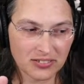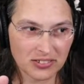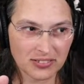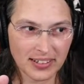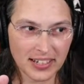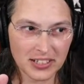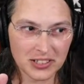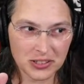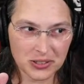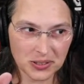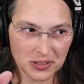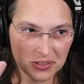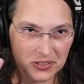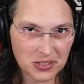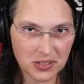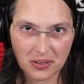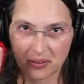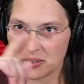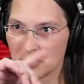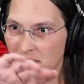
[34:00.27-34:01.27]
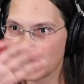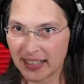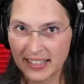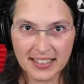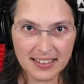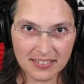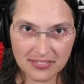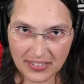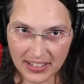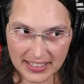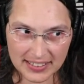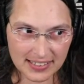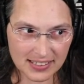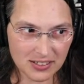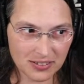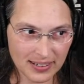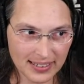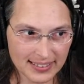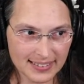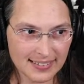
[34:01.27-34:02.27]
registers, you don't do any of the fancy
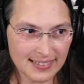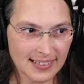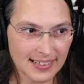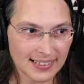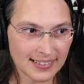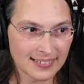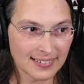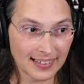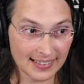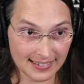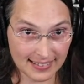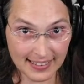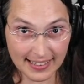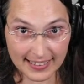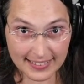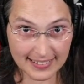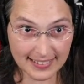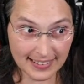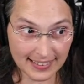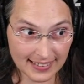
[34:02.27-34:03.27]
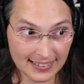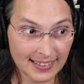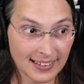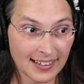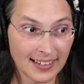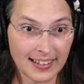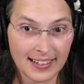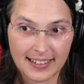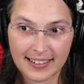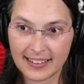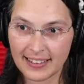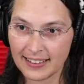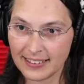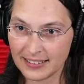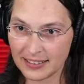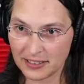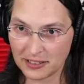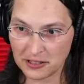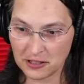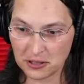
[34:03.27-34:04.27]
tricks that like the NES did.
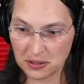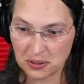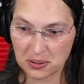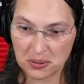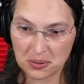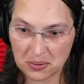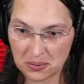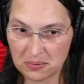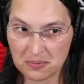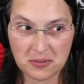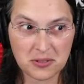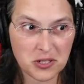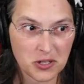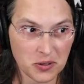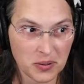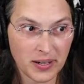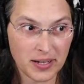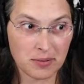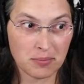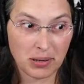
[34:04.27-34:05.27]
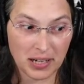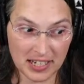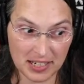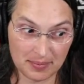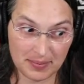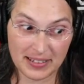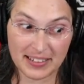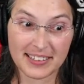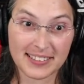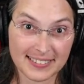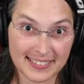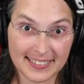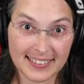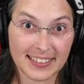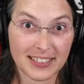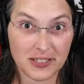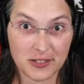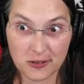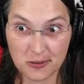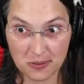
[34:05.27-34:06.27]
You do it bottom dollar.
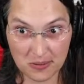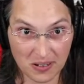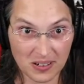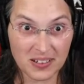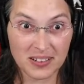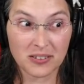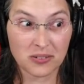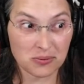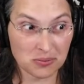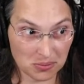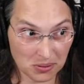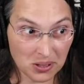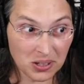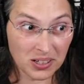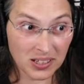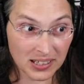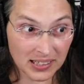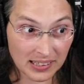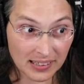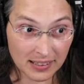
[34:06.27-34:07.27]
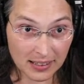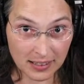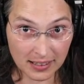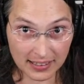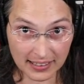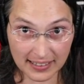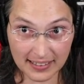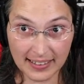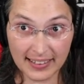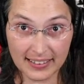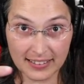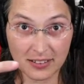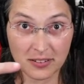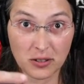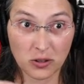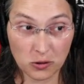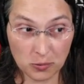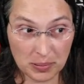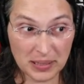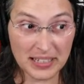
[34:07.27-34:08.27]
You raw connect
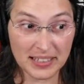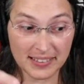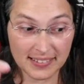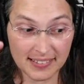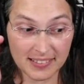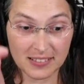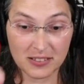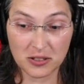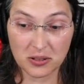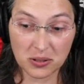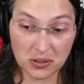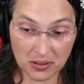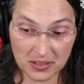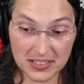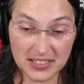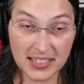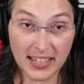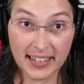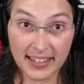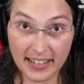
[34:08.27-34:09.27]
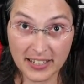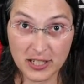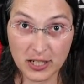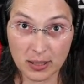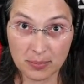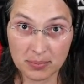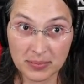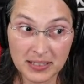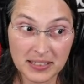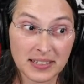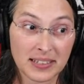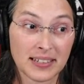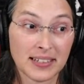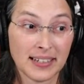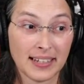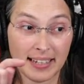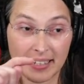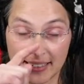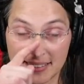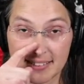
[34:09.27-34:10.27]
those pins to your CIA chip.
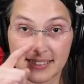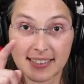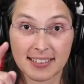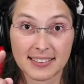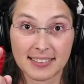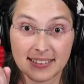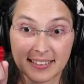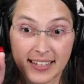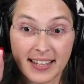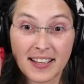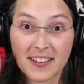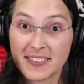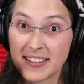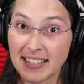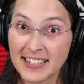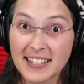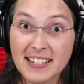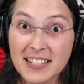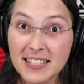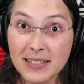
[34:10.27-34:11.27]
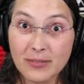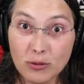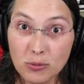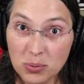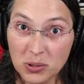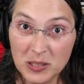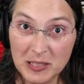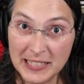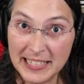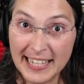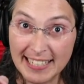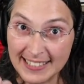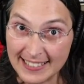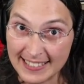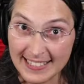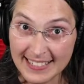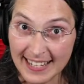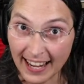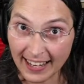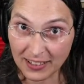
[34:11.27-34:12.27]
And incidentally, they didn't even put ESD
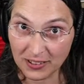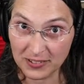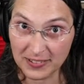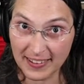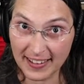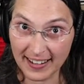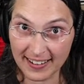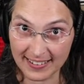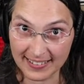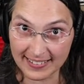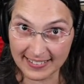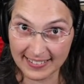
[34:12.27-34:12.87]
diodes there.